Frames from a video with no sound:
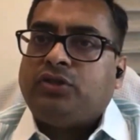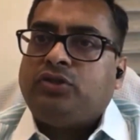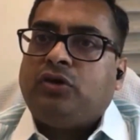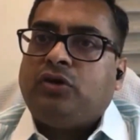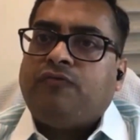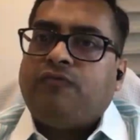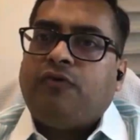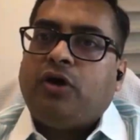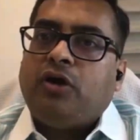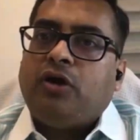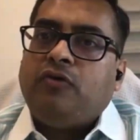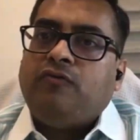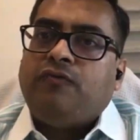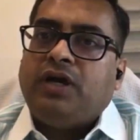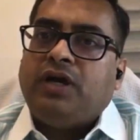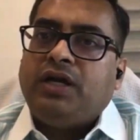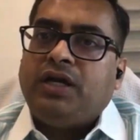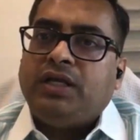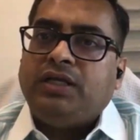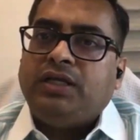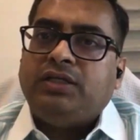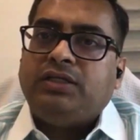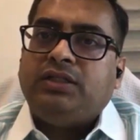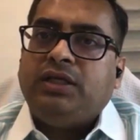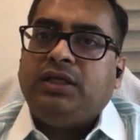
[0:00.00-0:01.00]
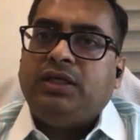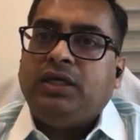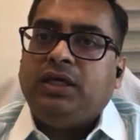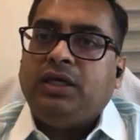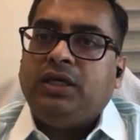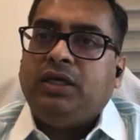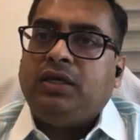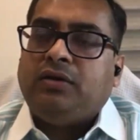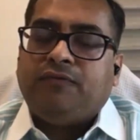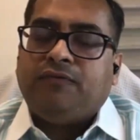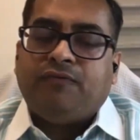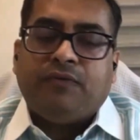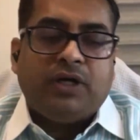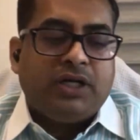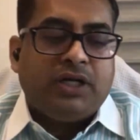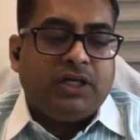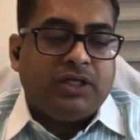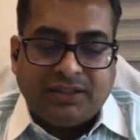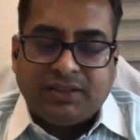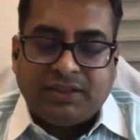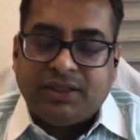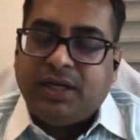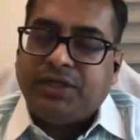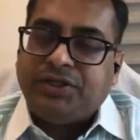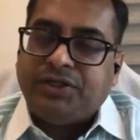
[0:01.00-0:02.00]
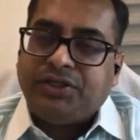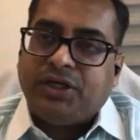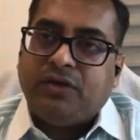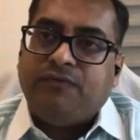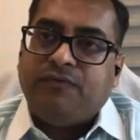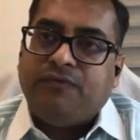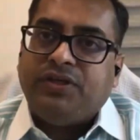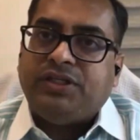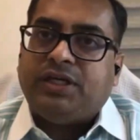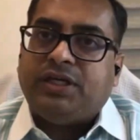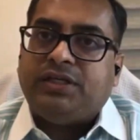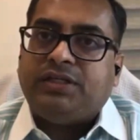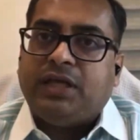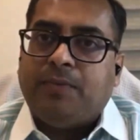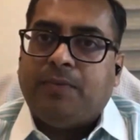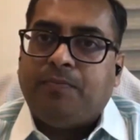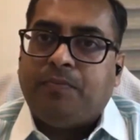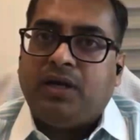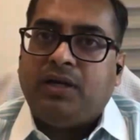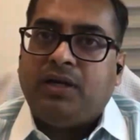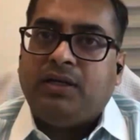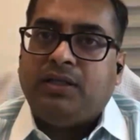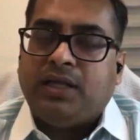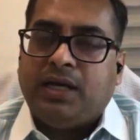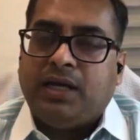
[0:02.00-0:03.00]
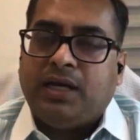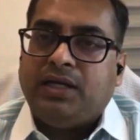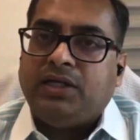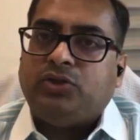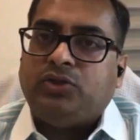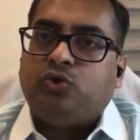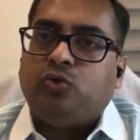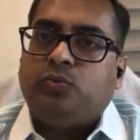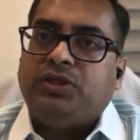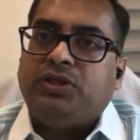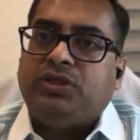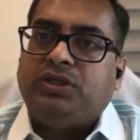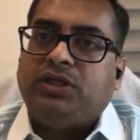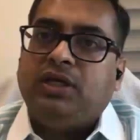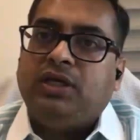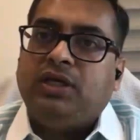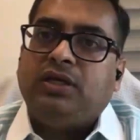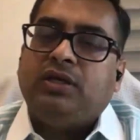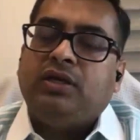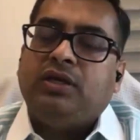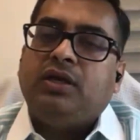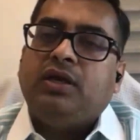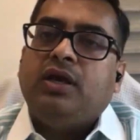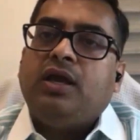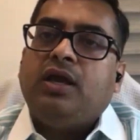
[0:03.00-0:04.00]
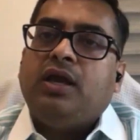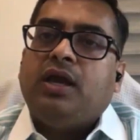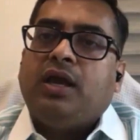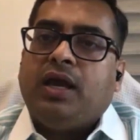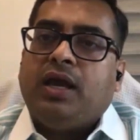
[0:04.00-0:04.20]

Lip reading: First of all, what is the transgression which has happened, that is to be seen.